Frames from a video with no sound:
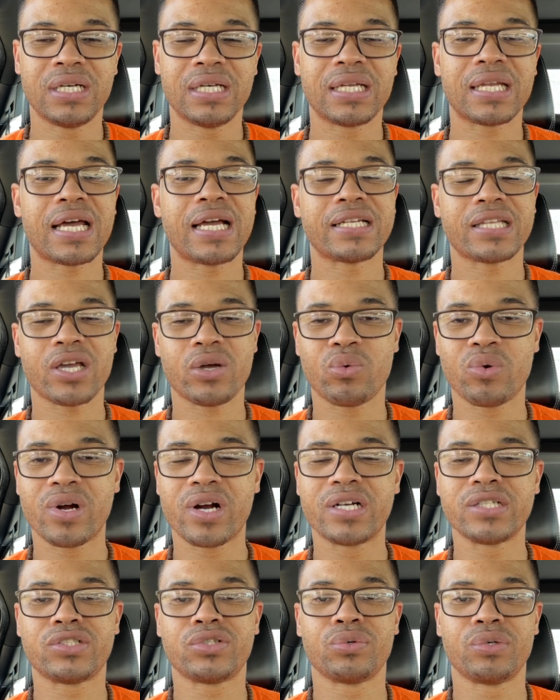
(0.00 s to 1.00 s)
like they
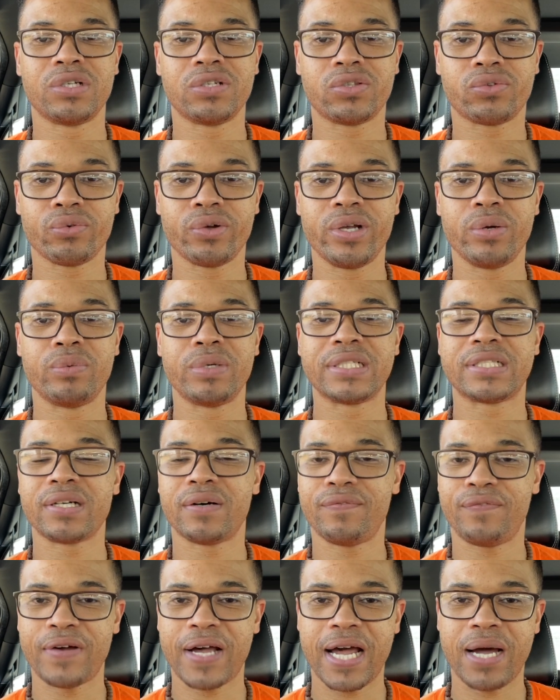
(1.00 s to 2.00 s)
were in 23, which
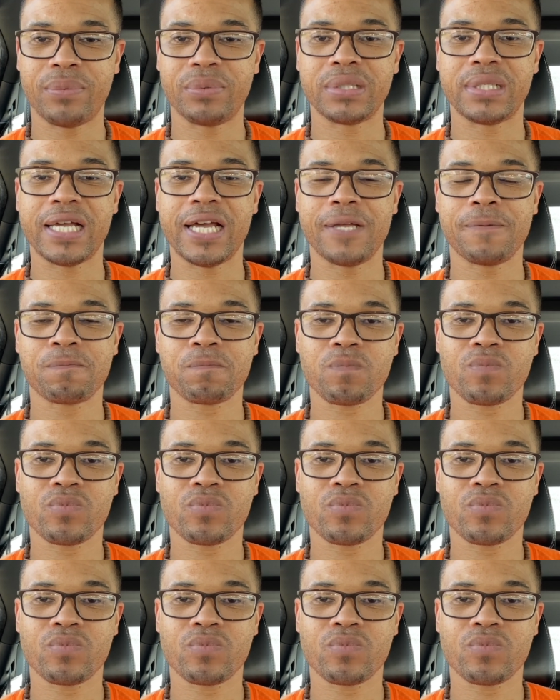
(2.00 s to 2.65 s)
I'm fine with that,